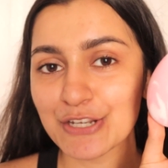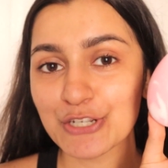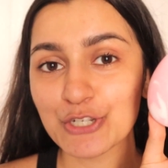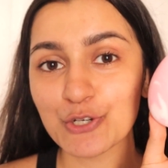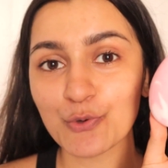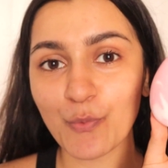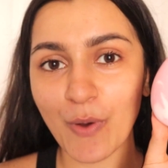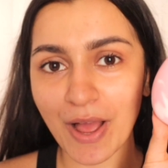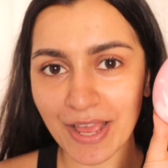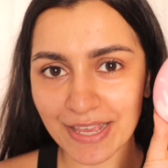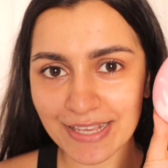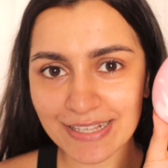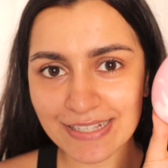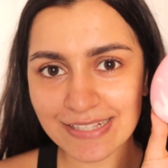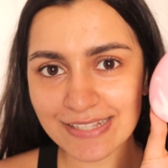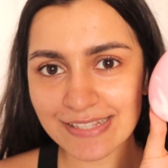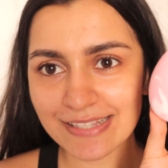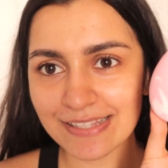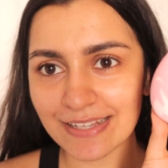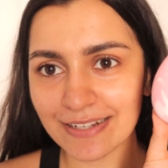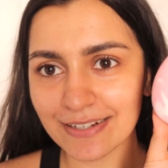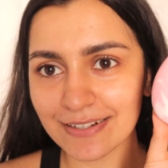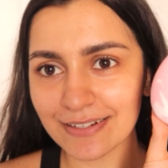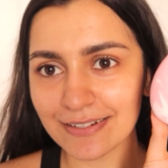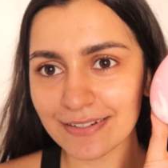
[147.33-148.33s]

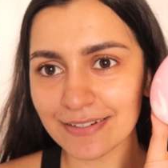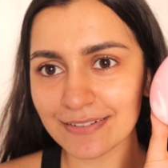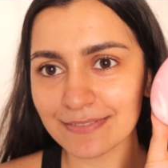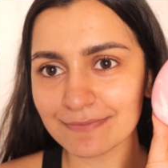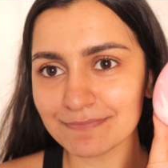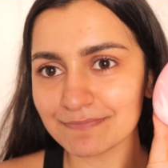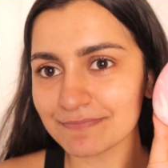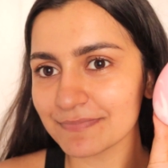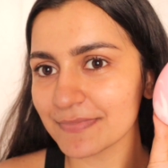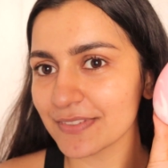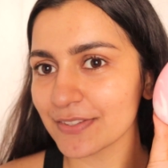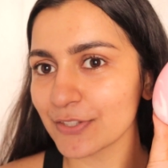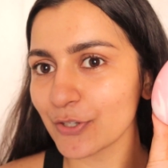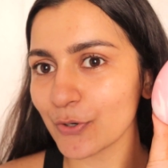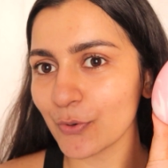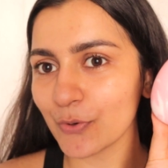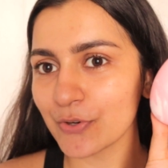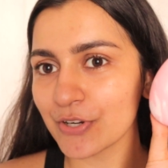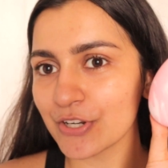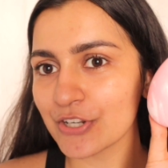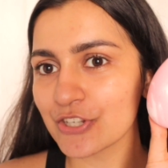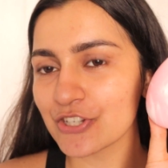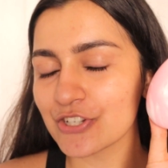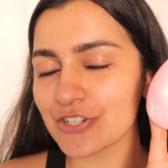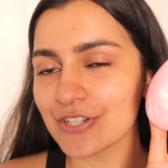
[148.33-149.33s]
twice the
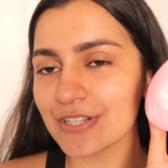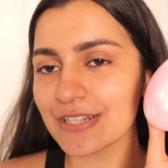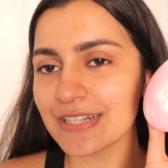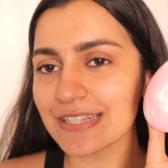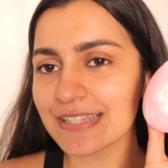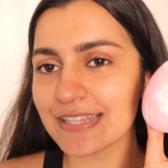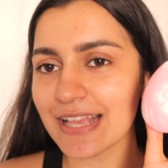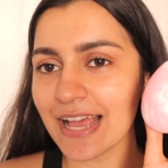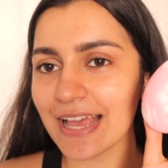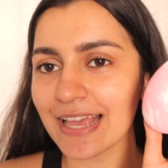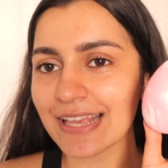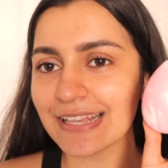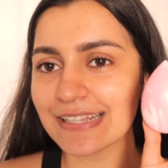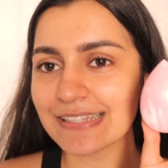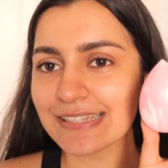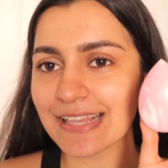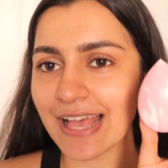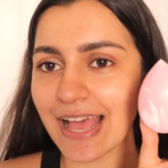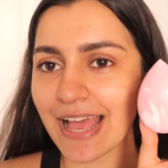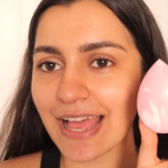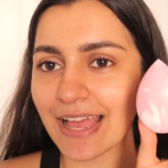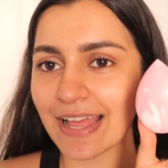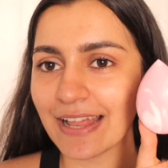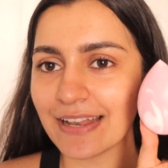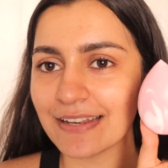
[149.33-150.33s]
original size,
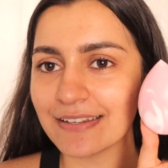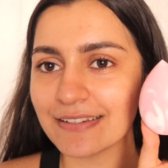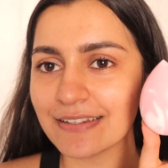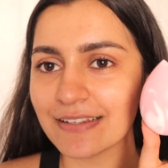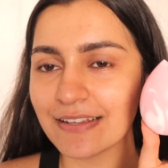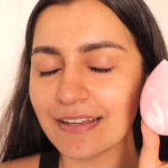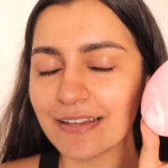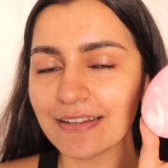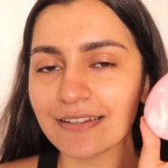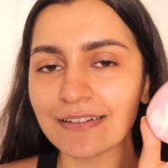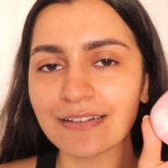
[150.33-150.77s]
and